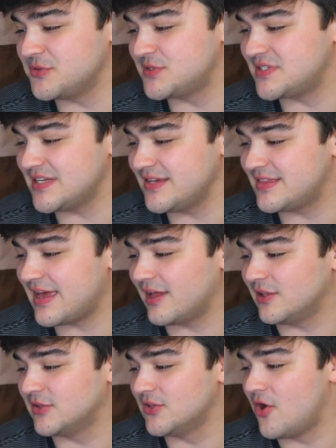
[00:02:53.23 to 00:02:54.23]
you see
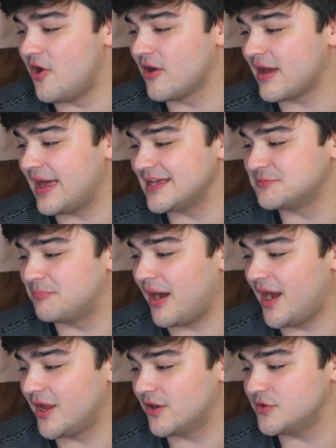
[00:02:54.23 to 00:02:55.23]
that long ass
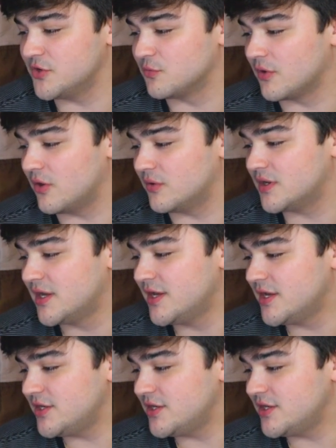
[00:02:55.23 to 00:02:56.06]
bio you wrote.